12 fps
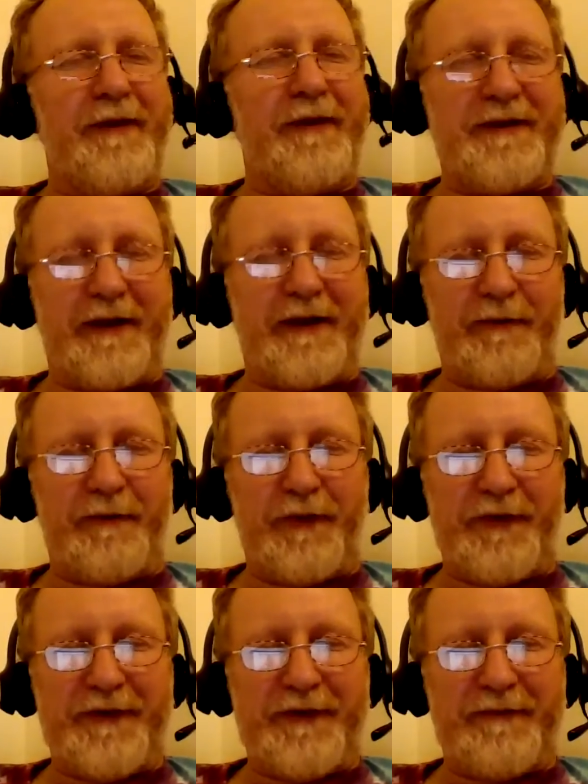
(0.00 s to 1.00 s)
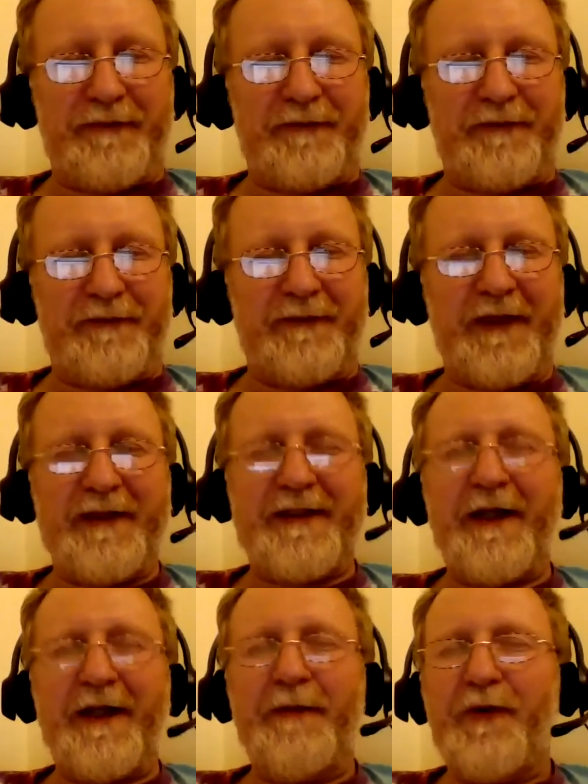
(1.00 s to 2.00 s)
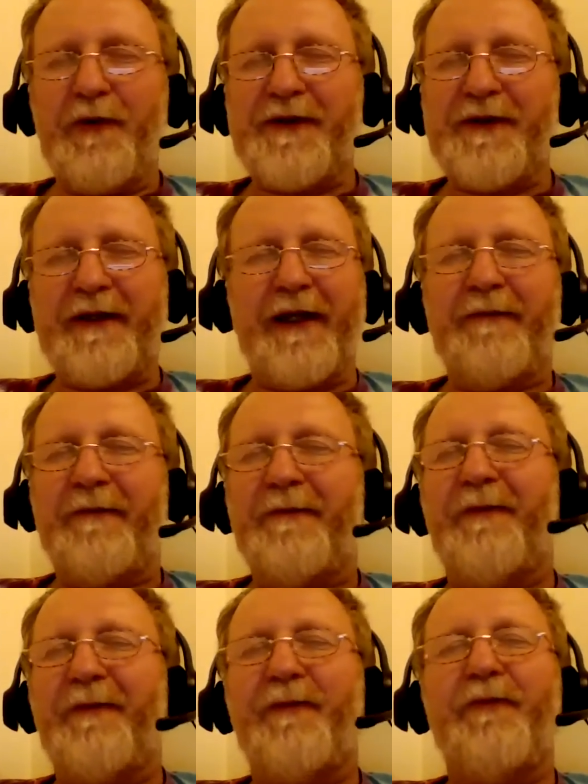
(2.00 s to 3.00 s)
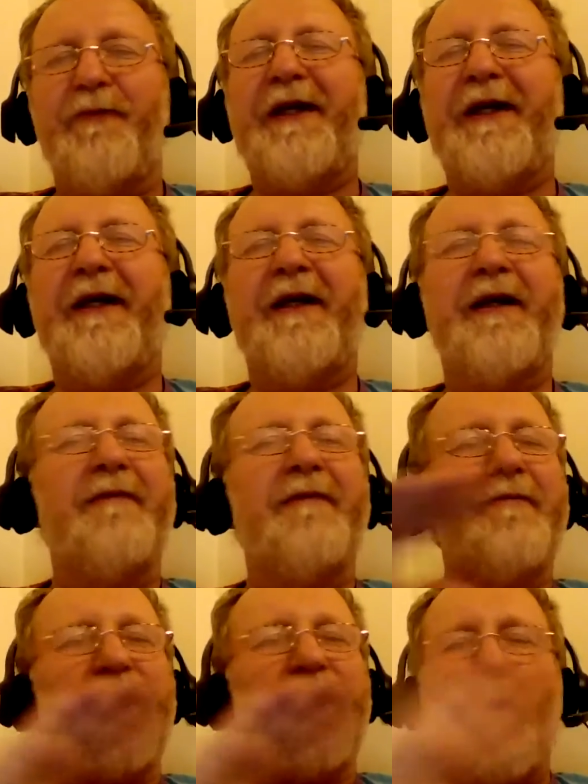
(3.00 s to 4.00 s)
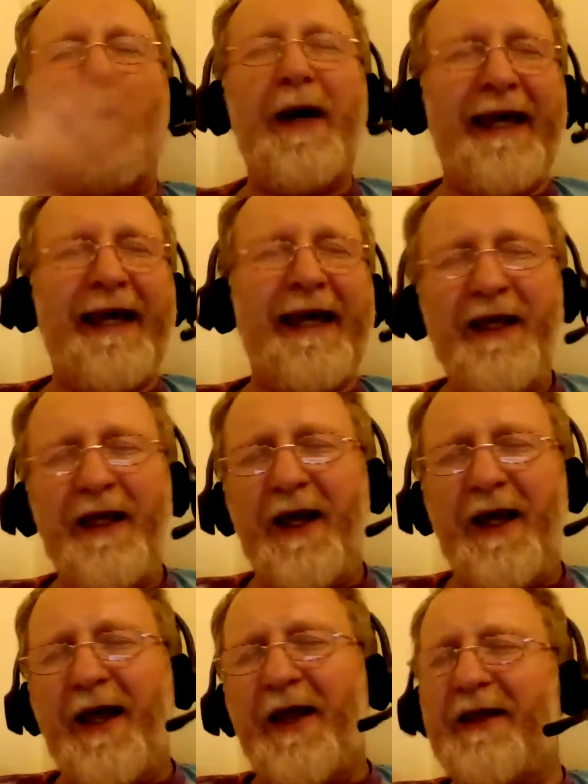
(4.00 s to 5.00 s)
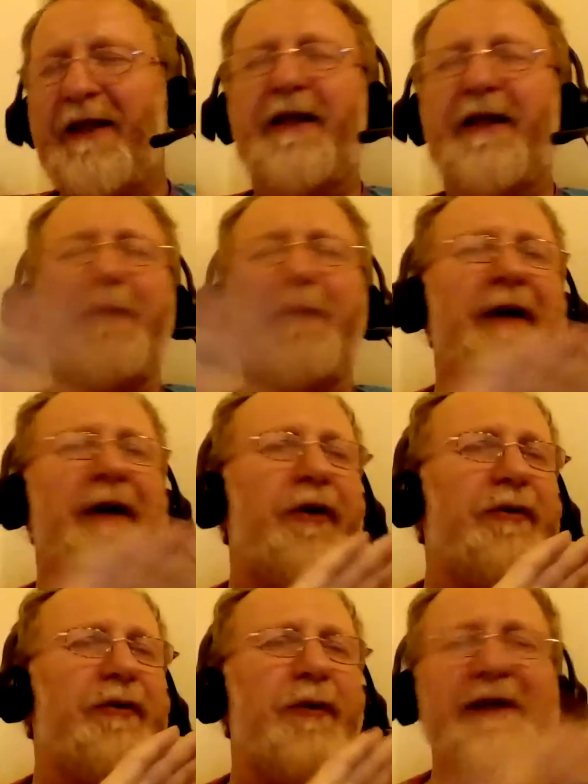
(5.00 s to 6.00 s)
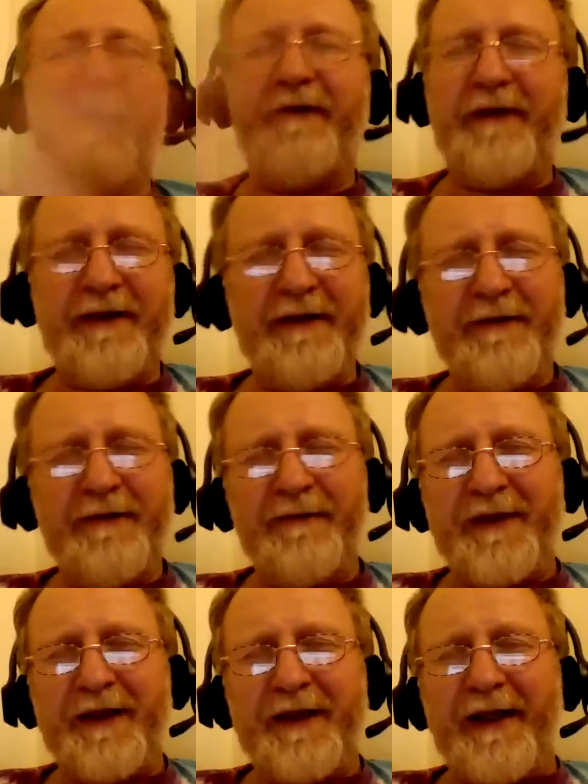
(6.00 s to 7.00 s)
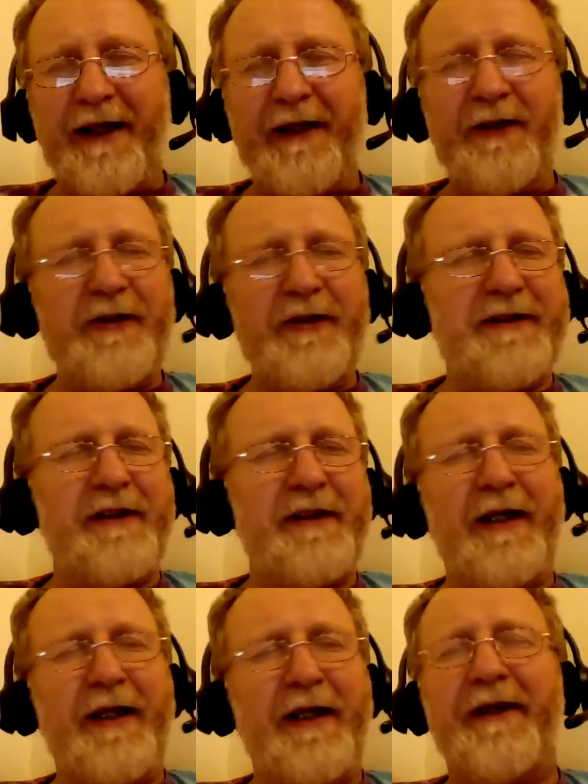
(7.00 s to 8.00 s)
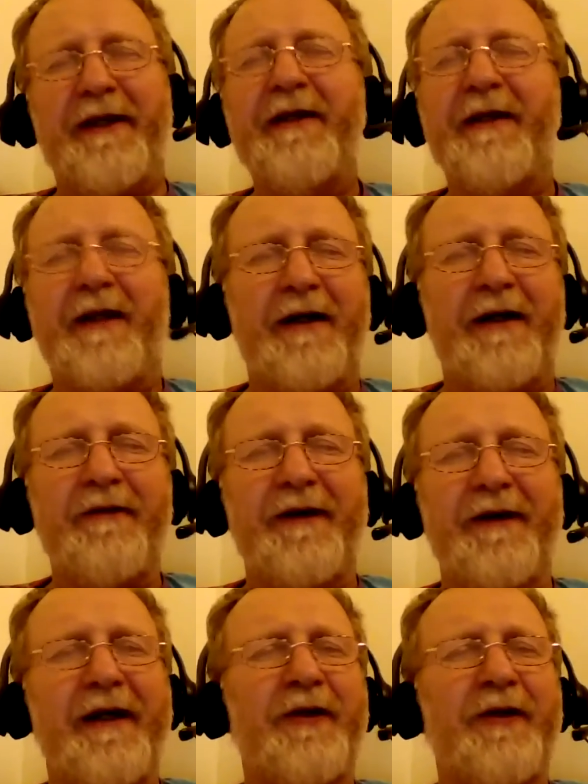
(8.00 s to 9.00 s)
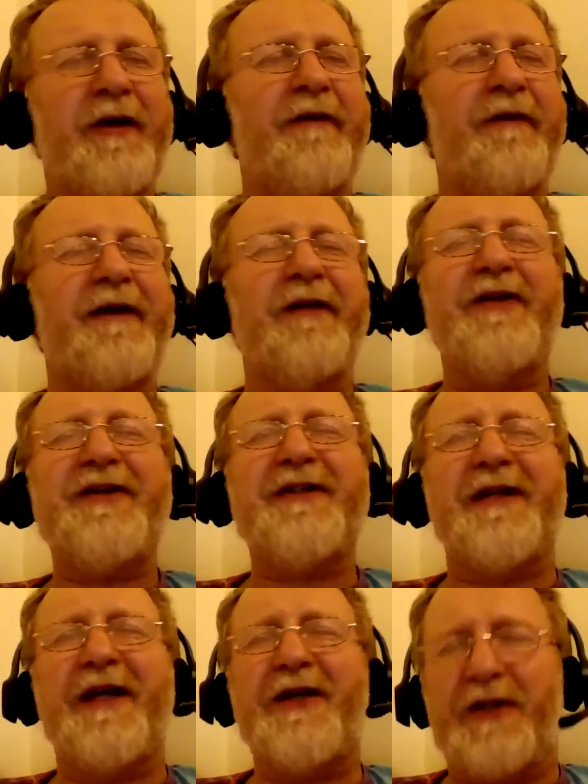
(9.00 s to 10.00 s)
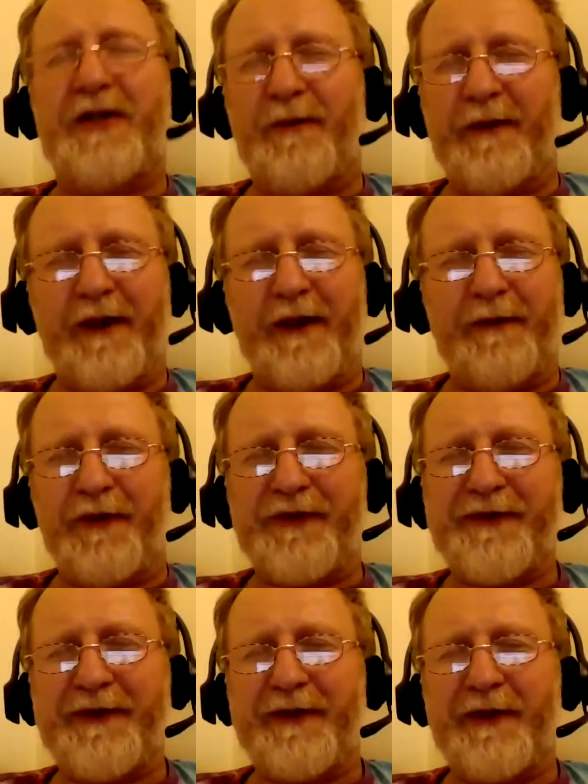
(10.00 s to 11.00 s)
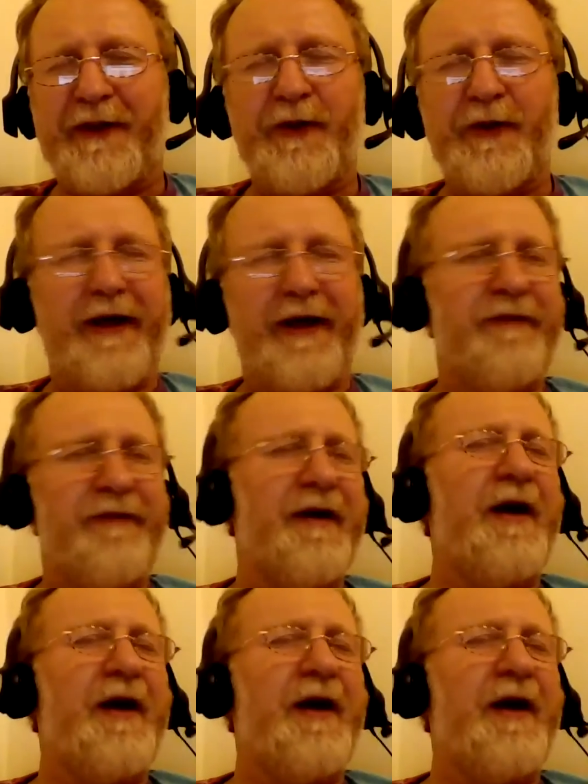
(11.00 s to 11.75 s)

with the second person that second person can be away thinking about whatever and you still can be in love and you have conversation with that person and you have